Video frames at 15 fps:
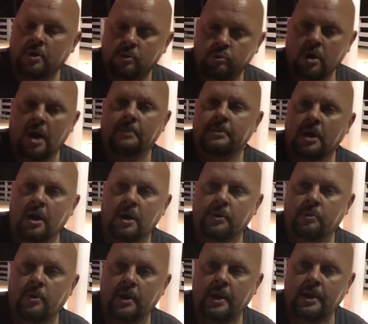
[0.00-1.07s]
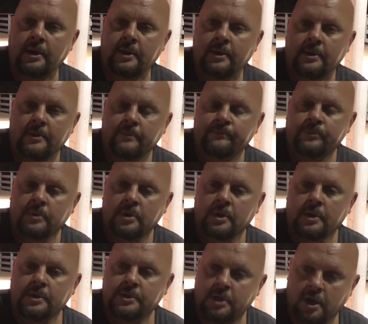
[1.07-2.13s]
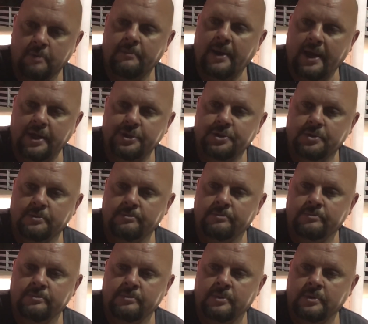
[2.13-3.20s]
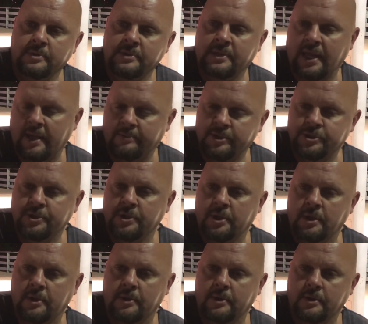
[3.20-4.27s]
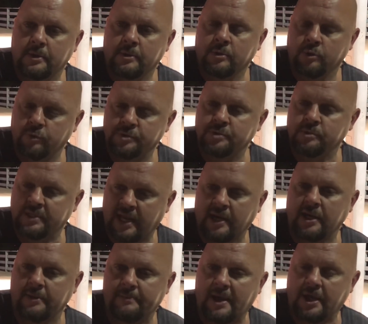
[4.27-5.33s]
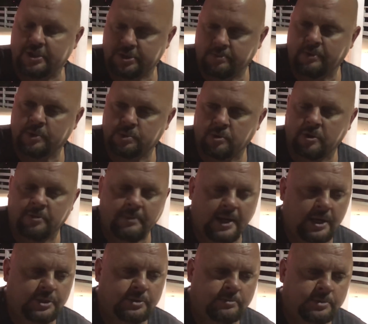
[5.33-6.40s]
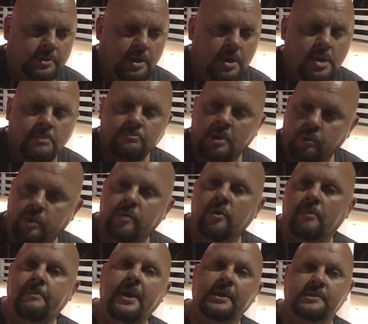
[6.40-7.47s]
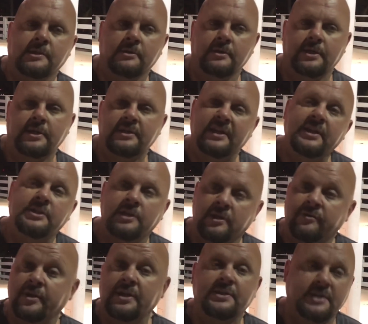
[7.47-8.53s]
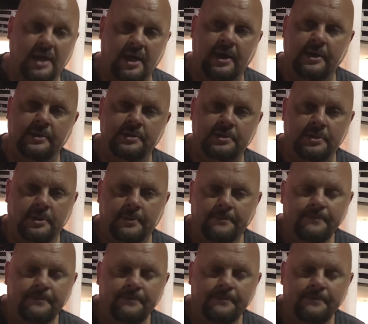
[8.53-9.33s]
Rob Conway, Doug Basham, Damaja, who was Danny Basham. He was one of the Bashams. But we were basically teaching these guys.